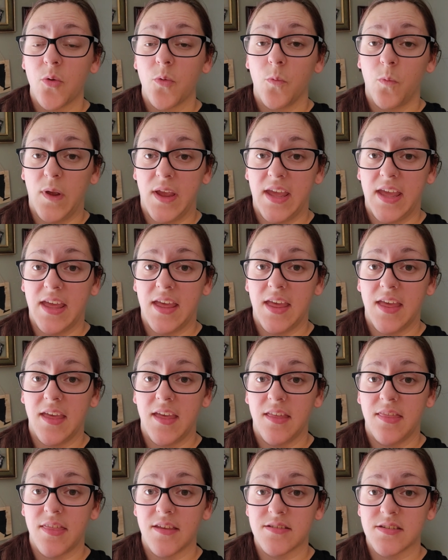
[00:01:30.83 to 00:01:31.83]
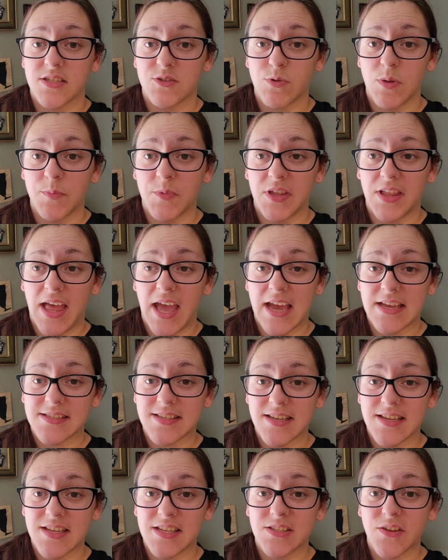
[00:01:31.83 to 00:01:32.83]
with swim
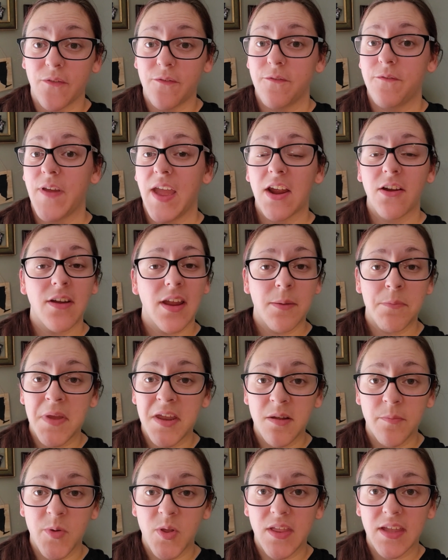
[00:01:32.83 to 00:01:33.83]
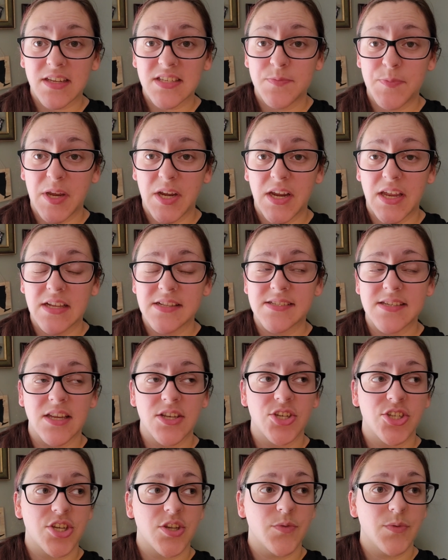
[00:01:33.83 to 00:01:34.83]
classes, very minimal experience,
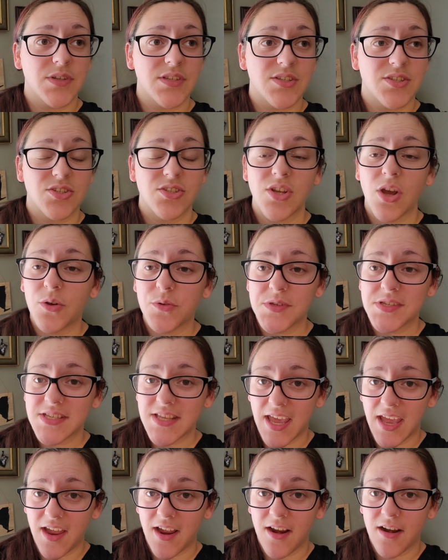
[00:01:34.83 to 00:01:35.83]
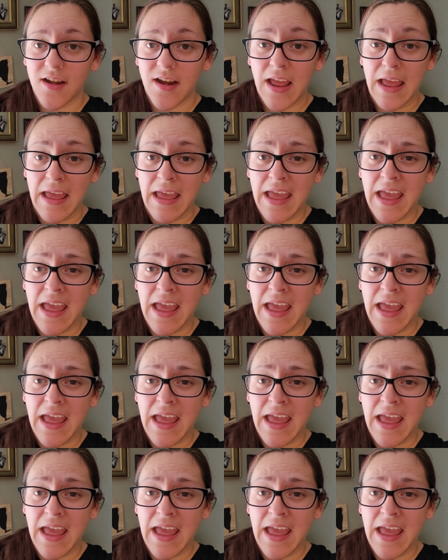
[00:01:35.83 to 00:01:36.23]
and she was so scared.